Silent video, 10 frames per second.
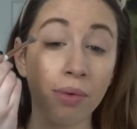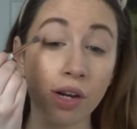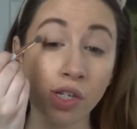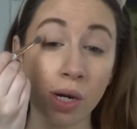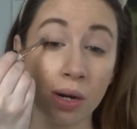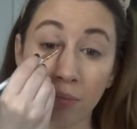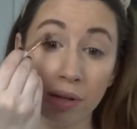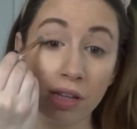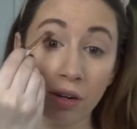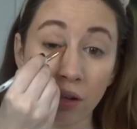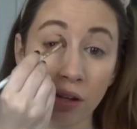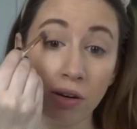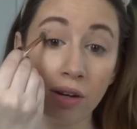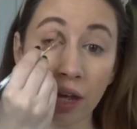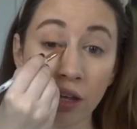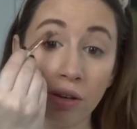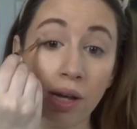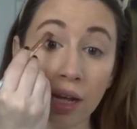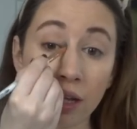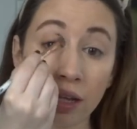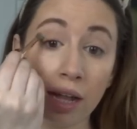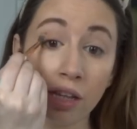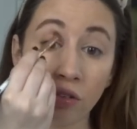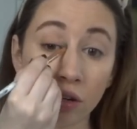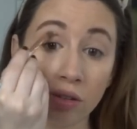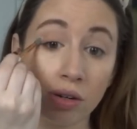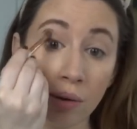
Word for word: brush but they're, they're okay. You can get it at the drugstore.